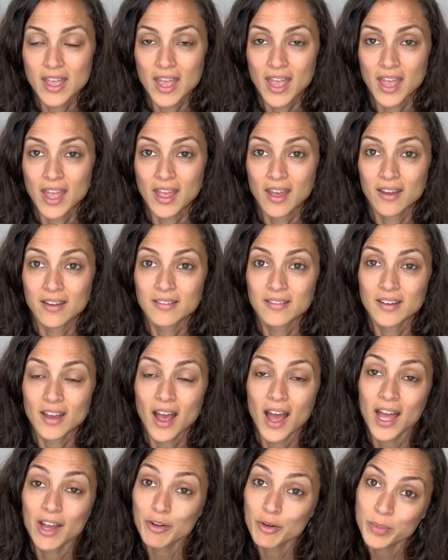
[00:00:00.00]
and
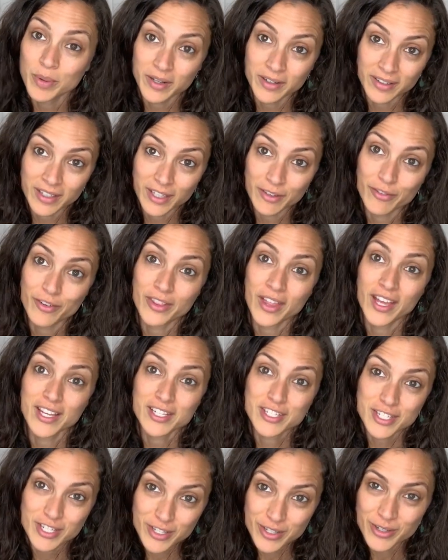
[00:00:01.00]
I will put a link for that
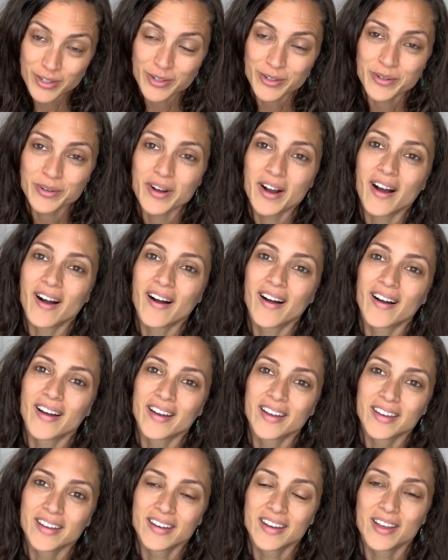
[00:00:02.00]
too
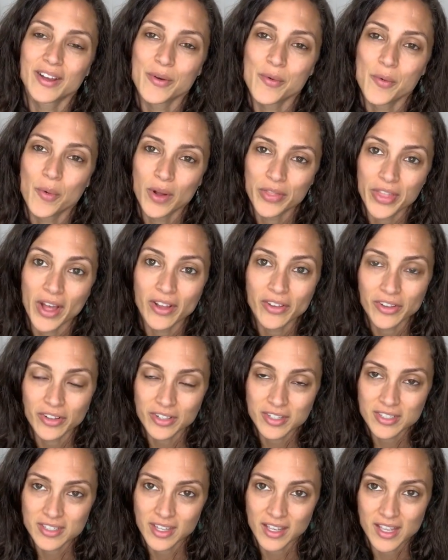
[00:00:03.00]
on what that
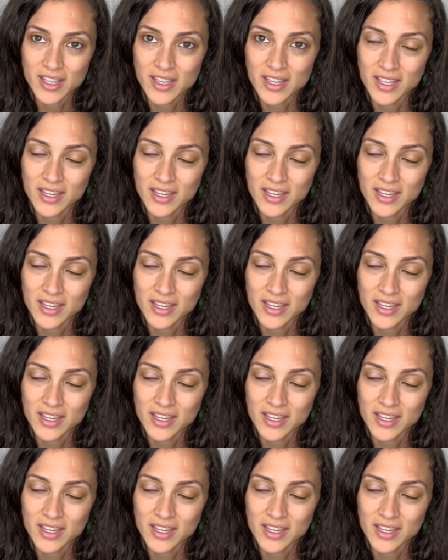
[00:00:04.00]
looks like.